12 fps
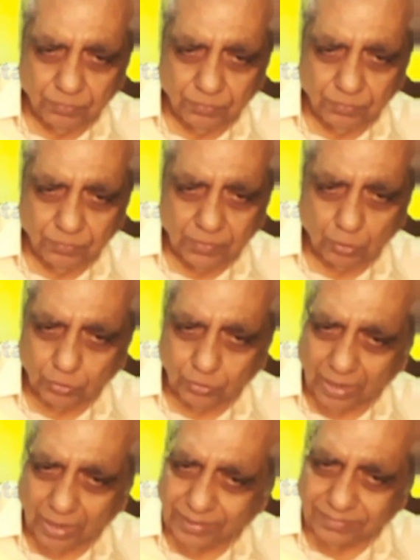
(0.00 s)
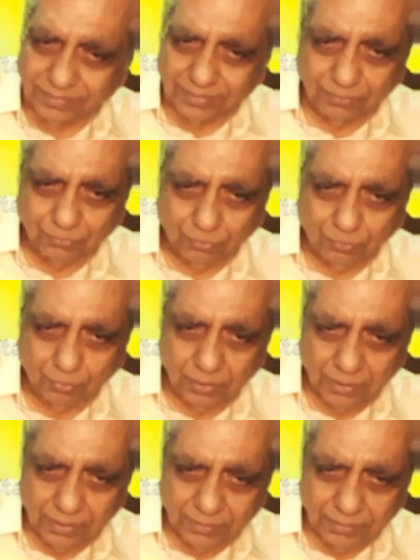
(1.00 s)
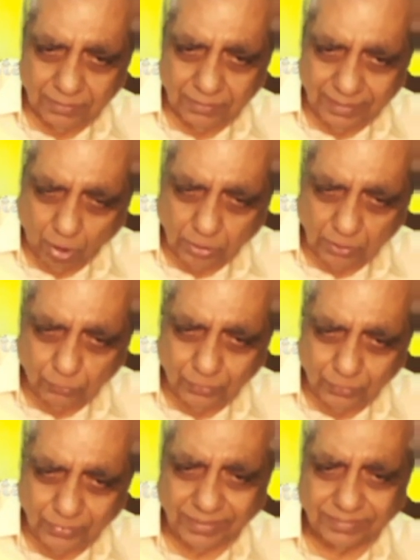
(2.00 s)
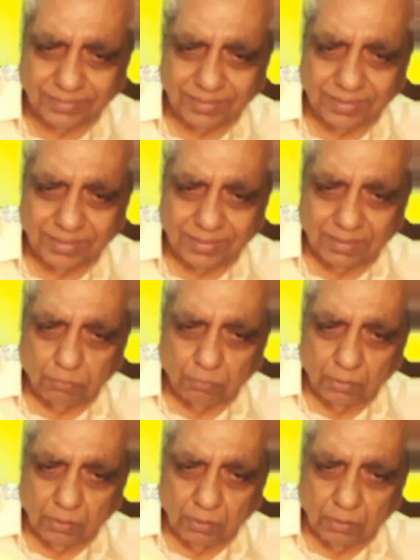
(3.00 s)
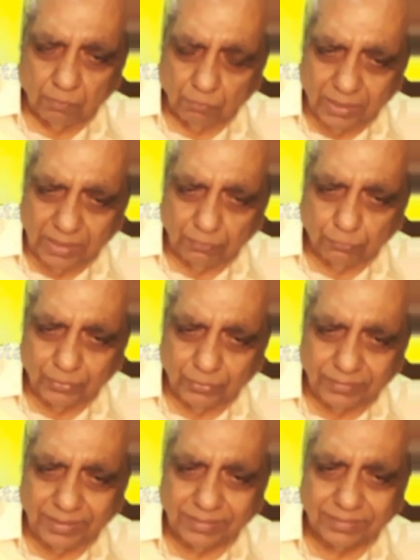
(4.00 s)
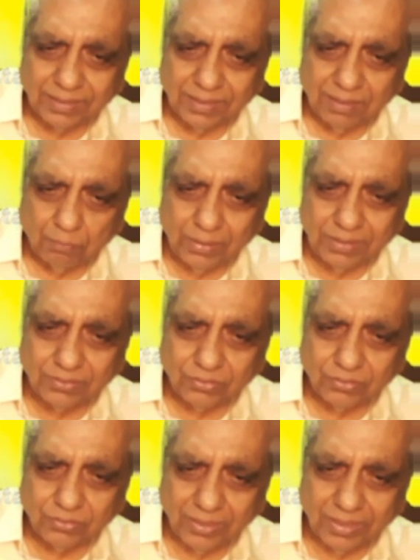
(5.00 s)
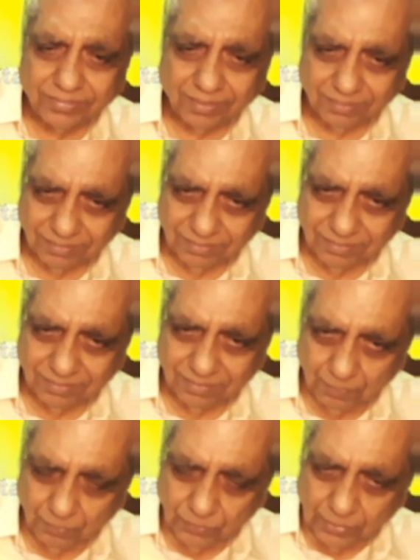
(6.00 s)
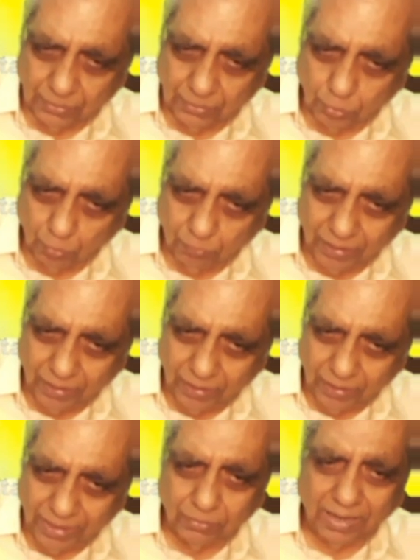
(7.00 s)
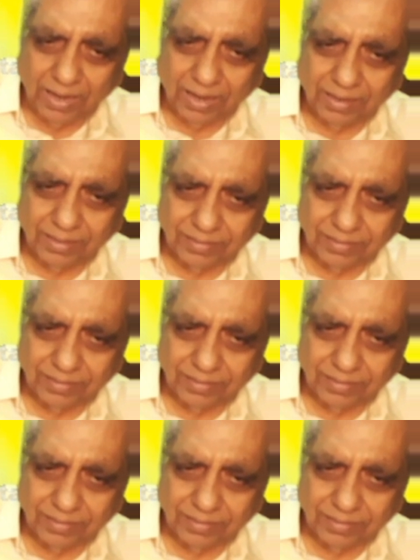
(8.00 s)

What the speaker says: So science is then what is physics? Word physics means nature. So when we are